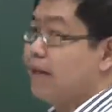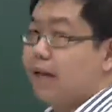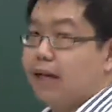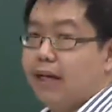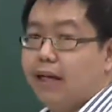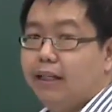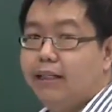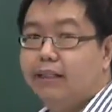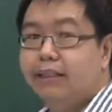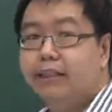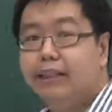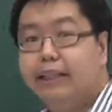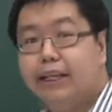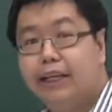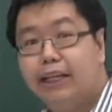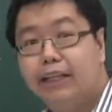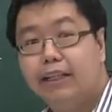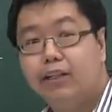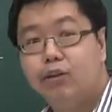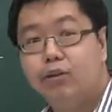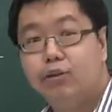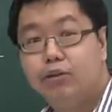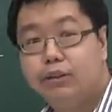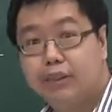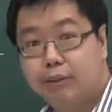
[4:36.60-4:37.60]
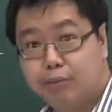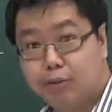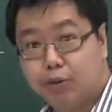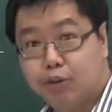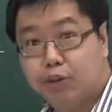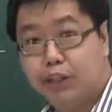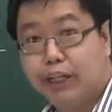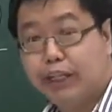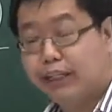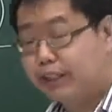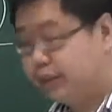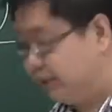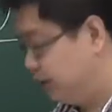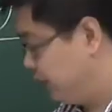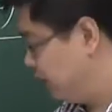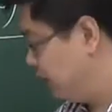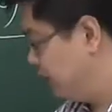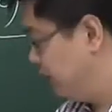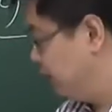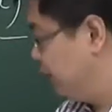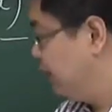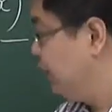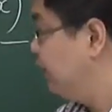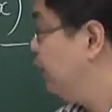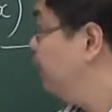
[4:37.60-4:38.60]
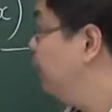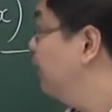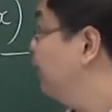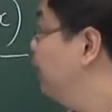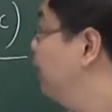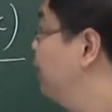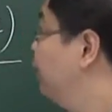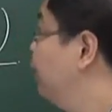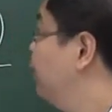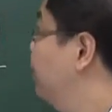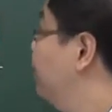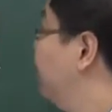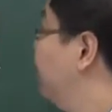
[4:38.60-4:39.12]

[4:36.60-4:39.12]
And again you subtract. And we